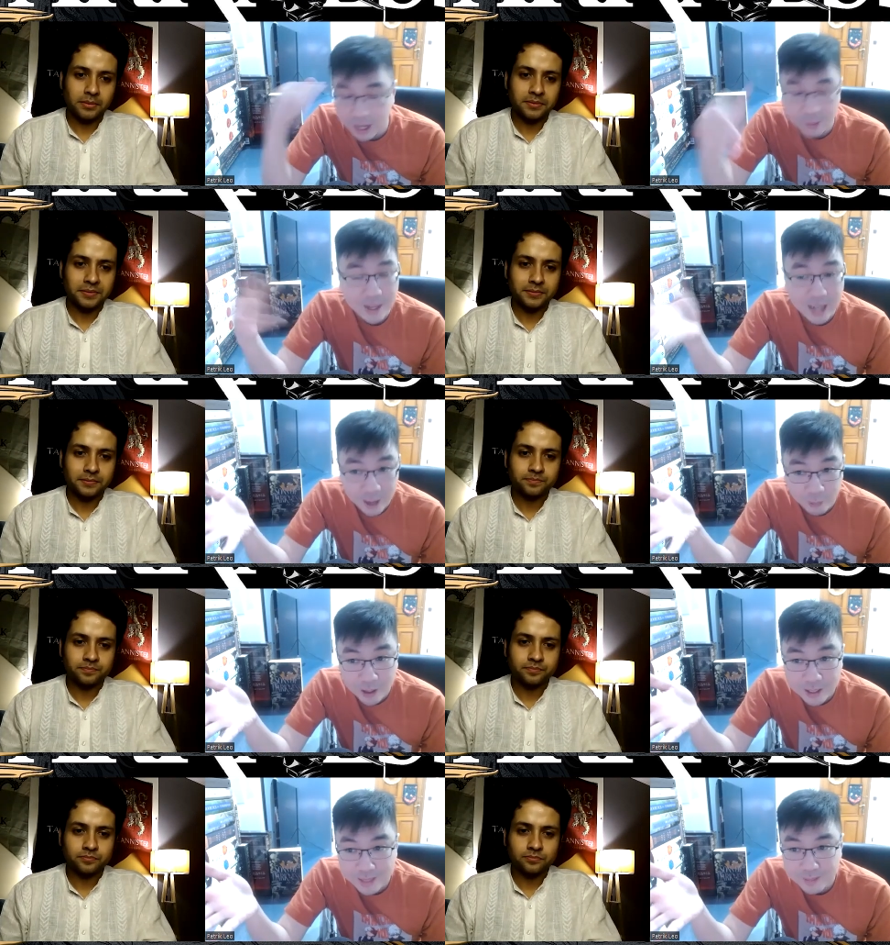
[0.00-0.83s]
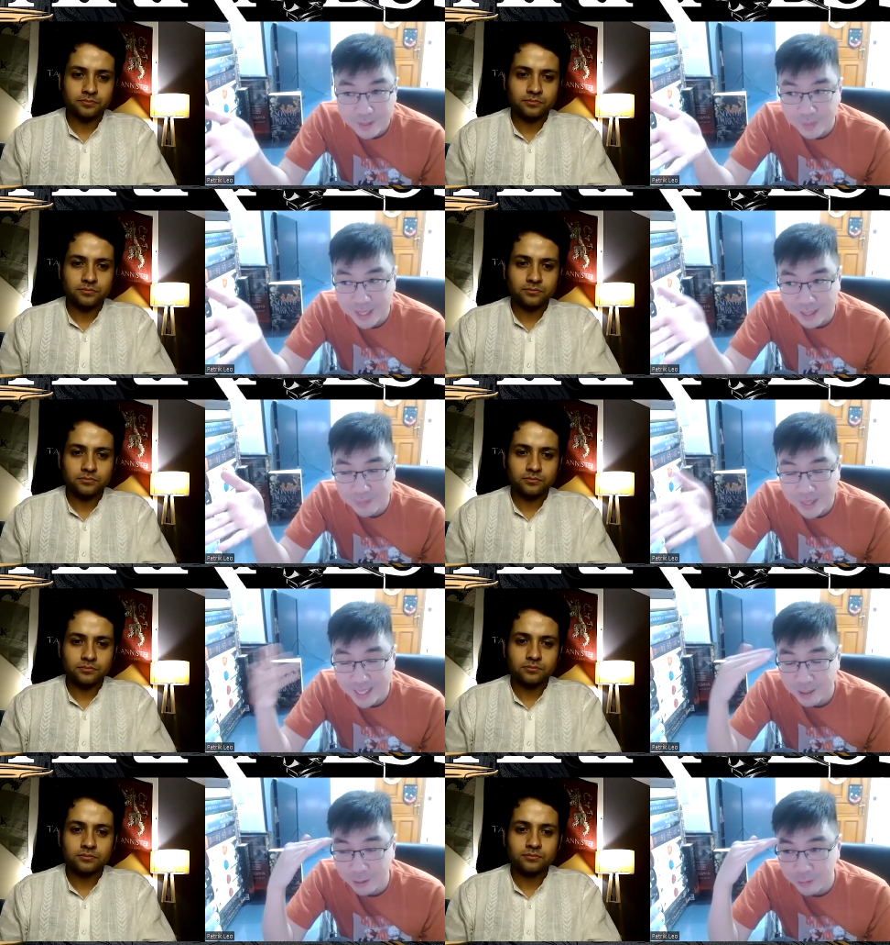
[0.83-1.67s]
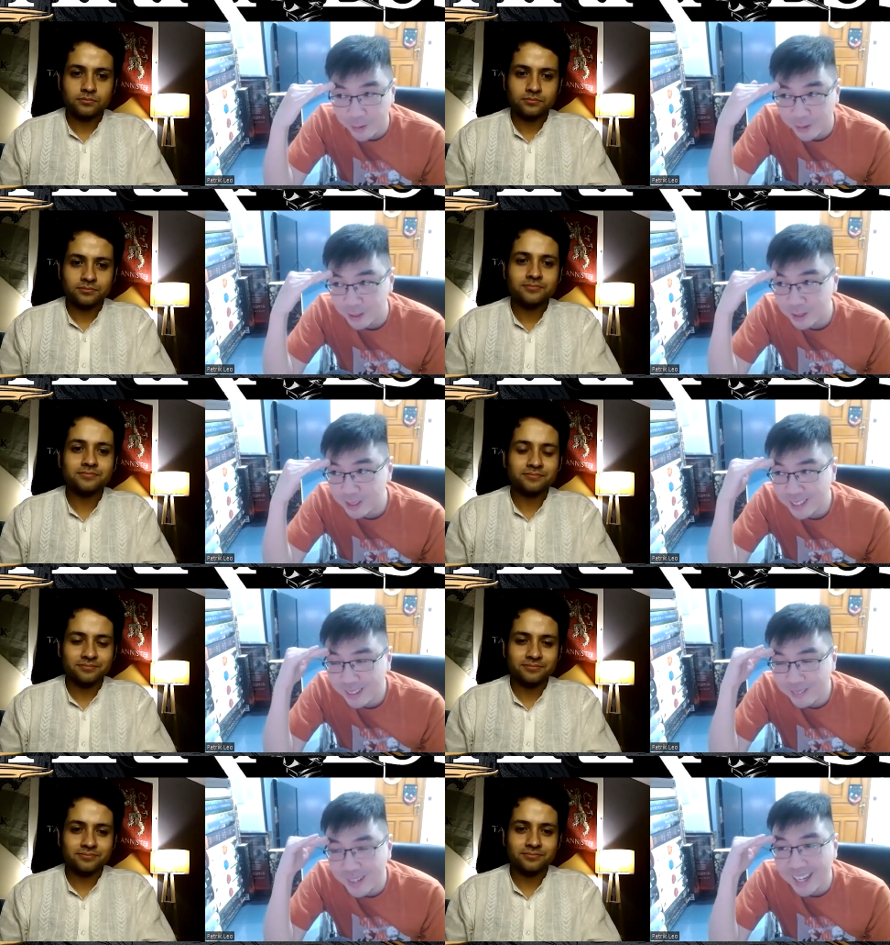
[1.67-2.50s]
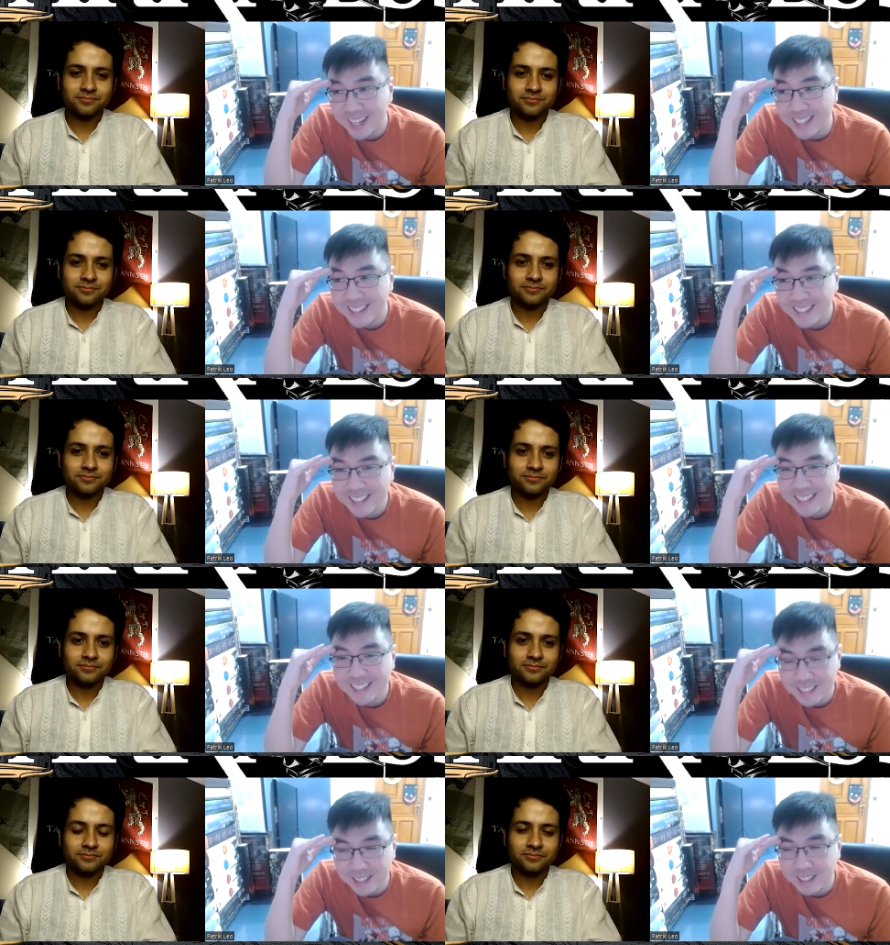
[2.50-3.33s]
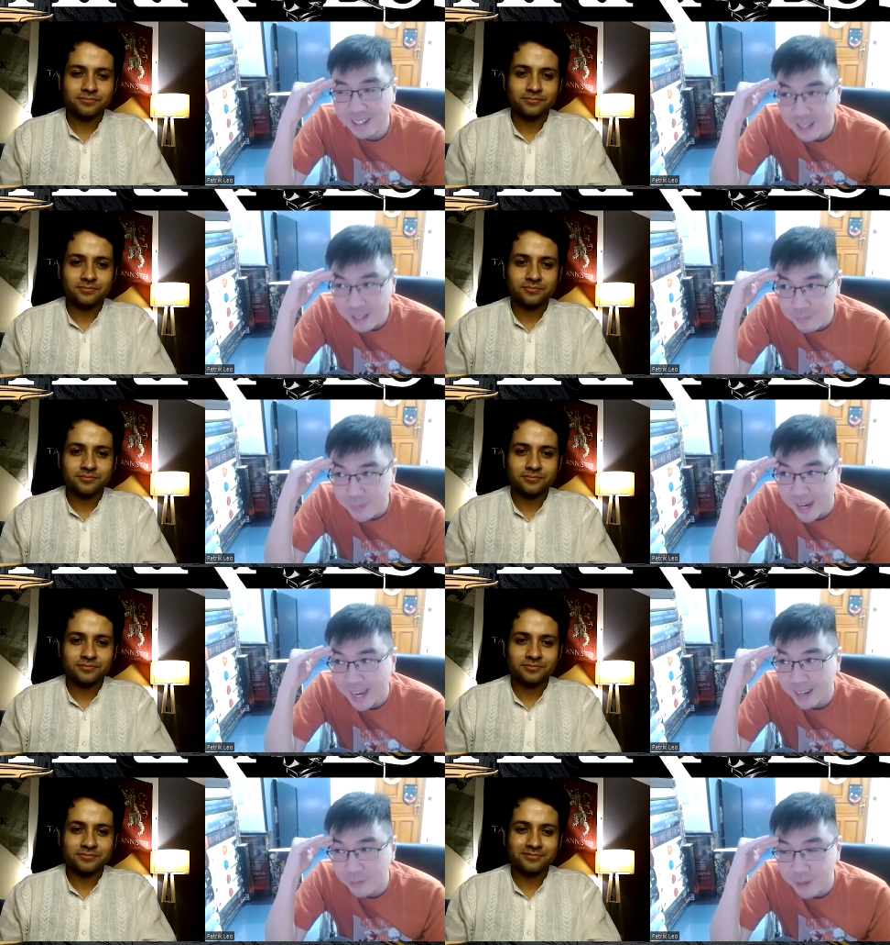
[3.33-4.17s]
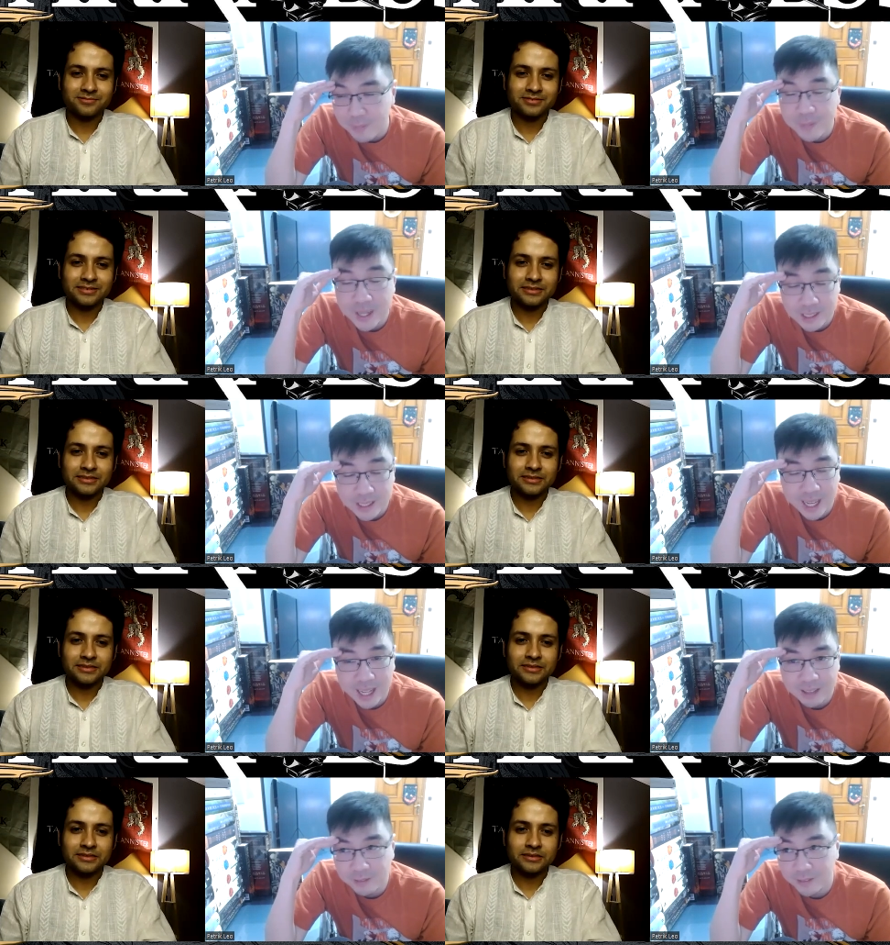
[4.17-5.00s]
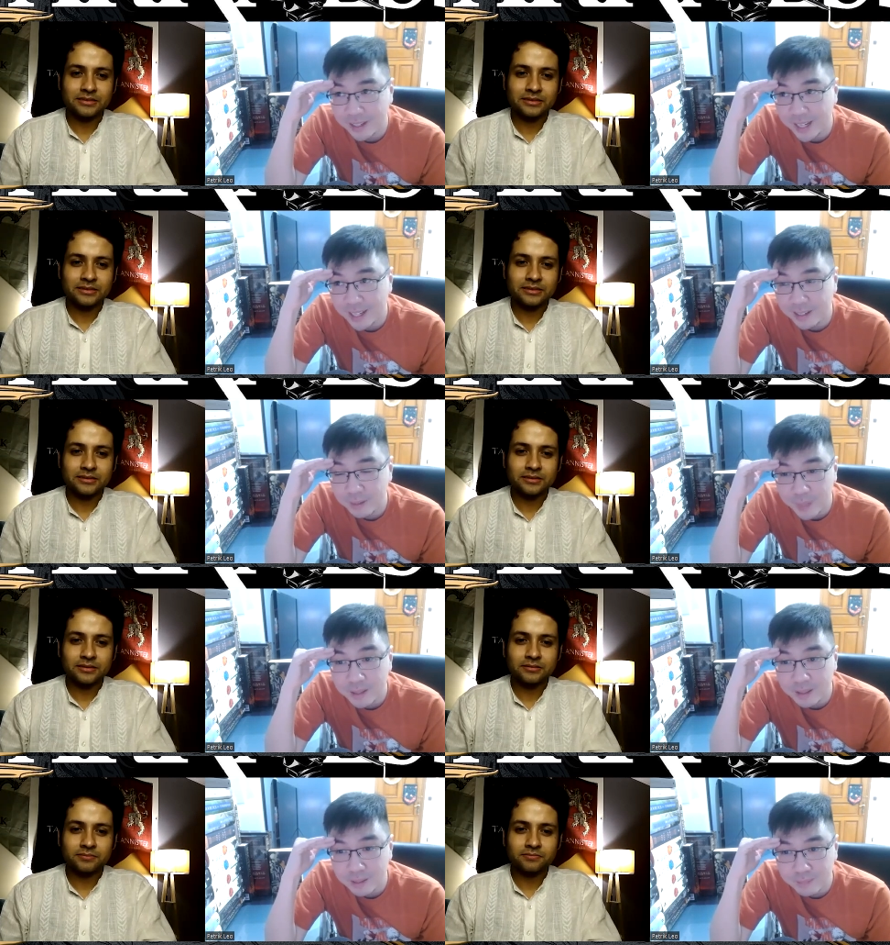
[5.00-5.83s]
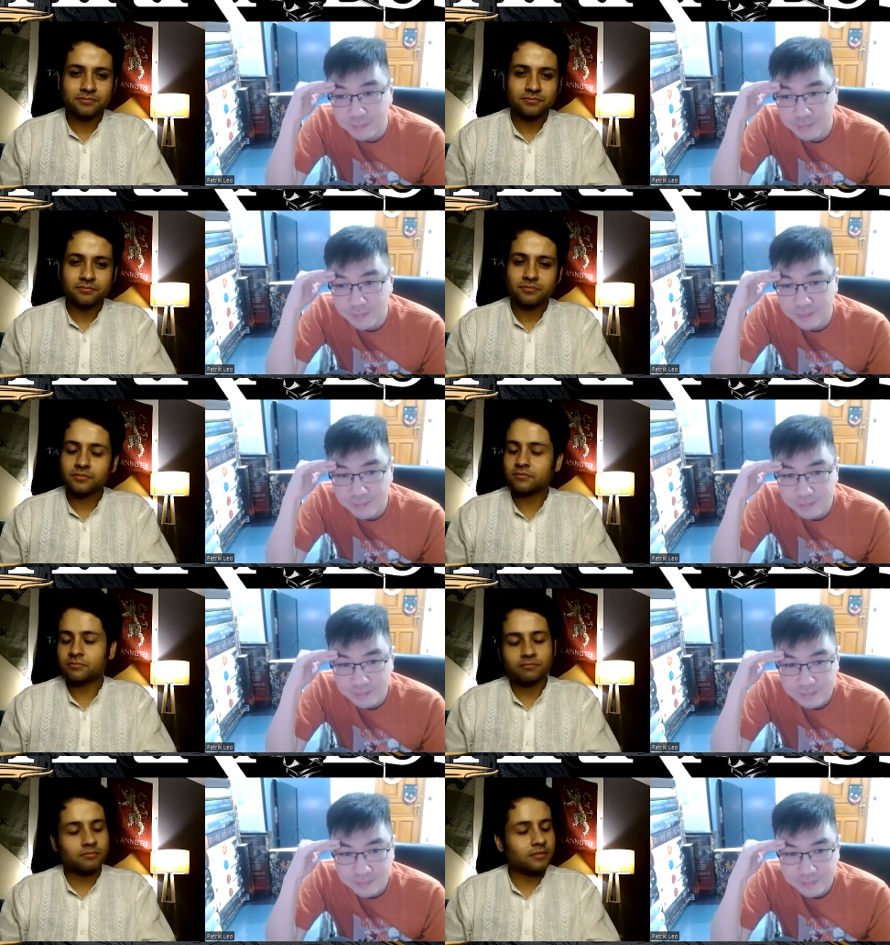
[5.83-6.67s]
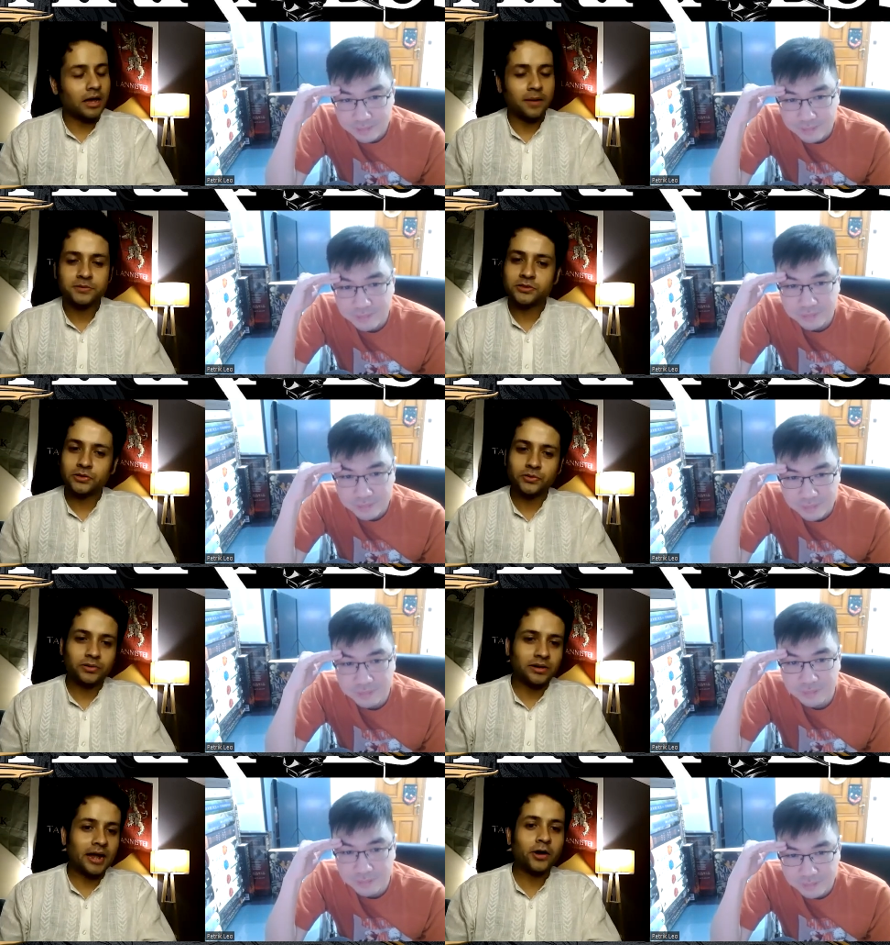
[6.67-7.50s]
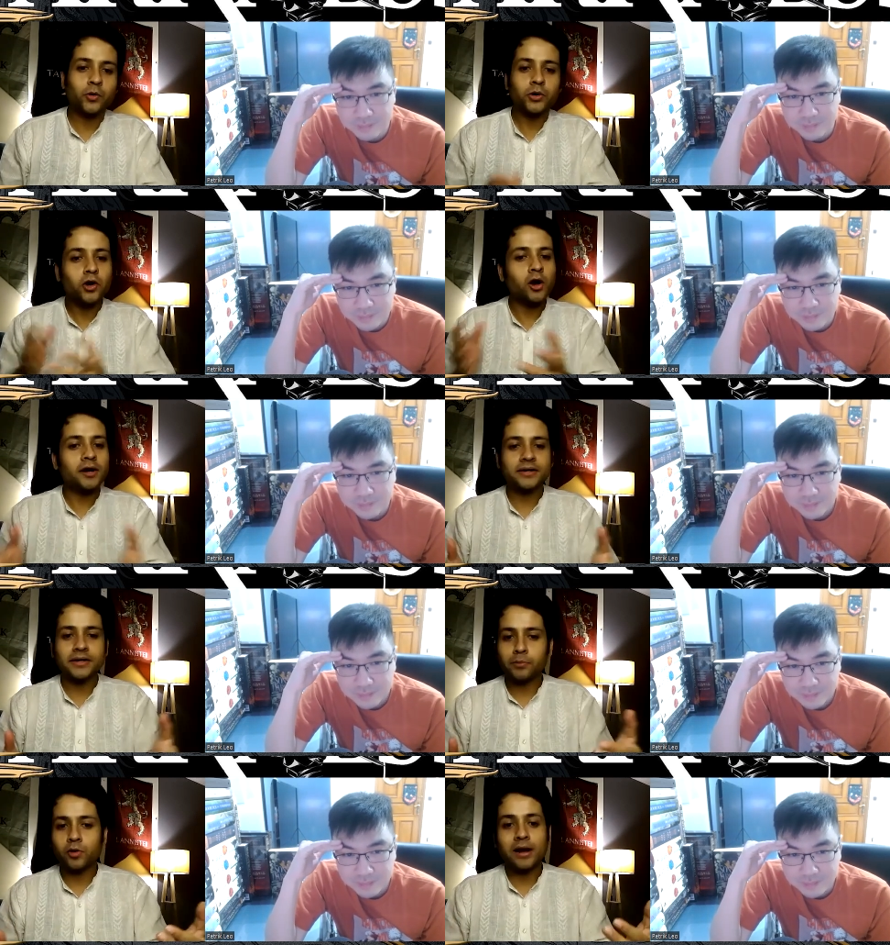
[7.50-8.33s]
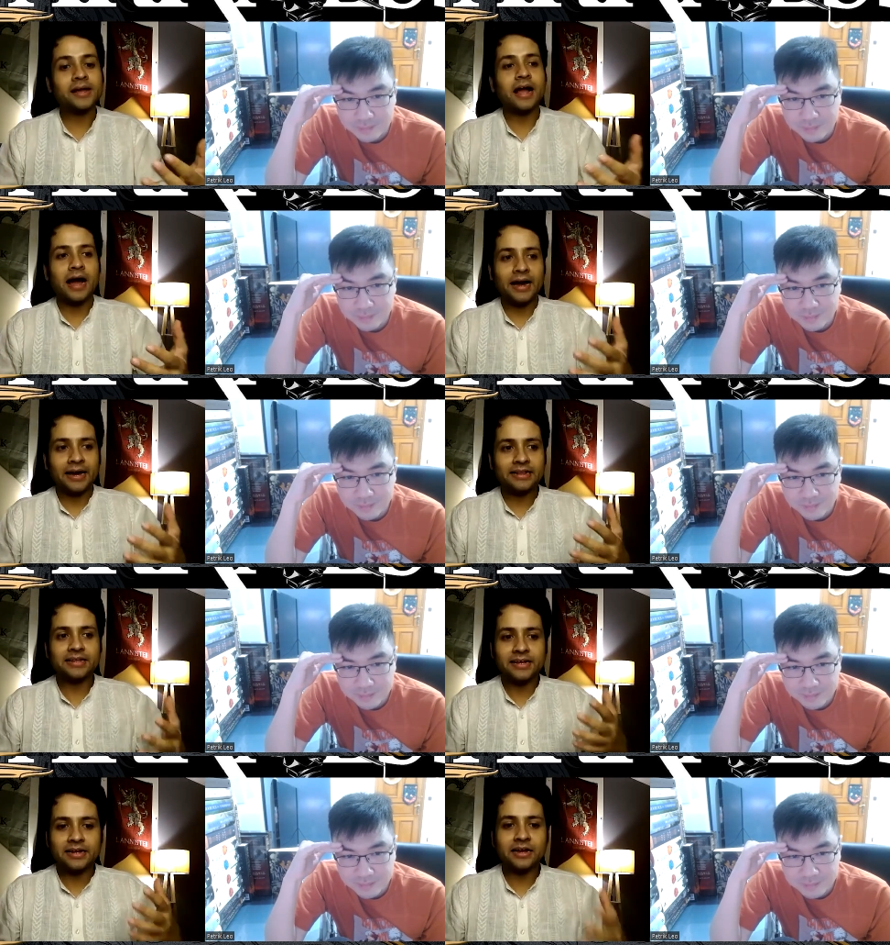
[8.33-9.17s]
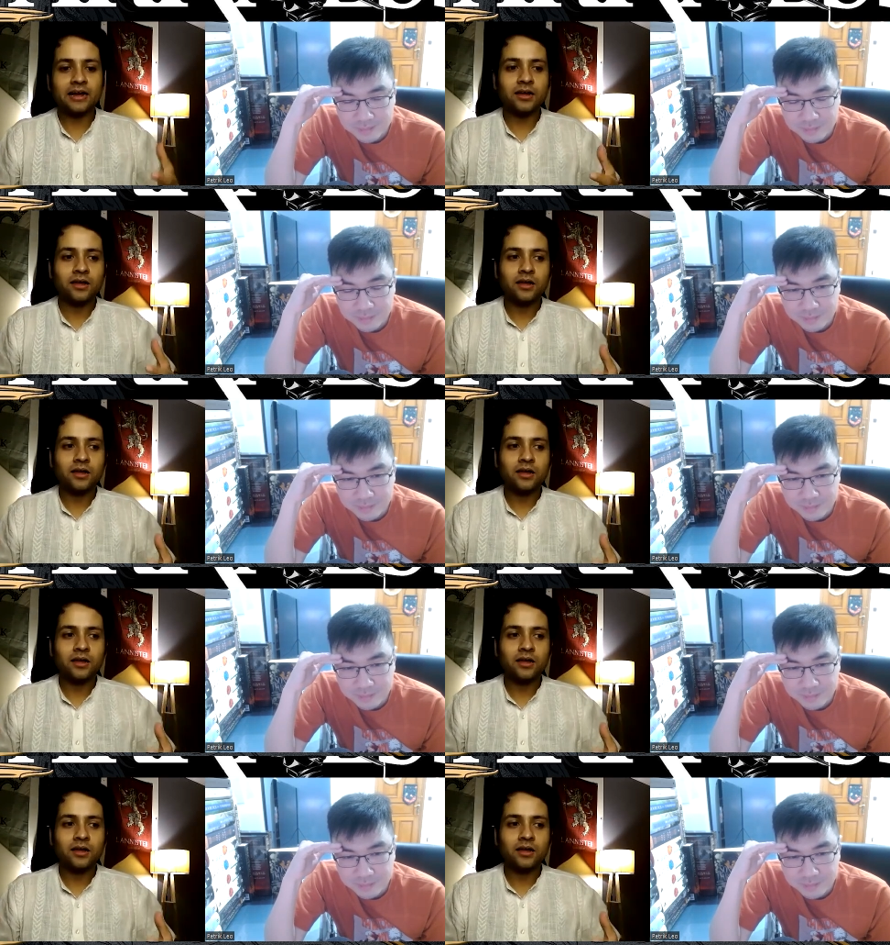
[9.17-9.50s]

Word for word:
Speaker 1: I mean, I want them to be completed, of course, but the impact, we must not forget about them. Absolutely. I could not agree more. Like, I think,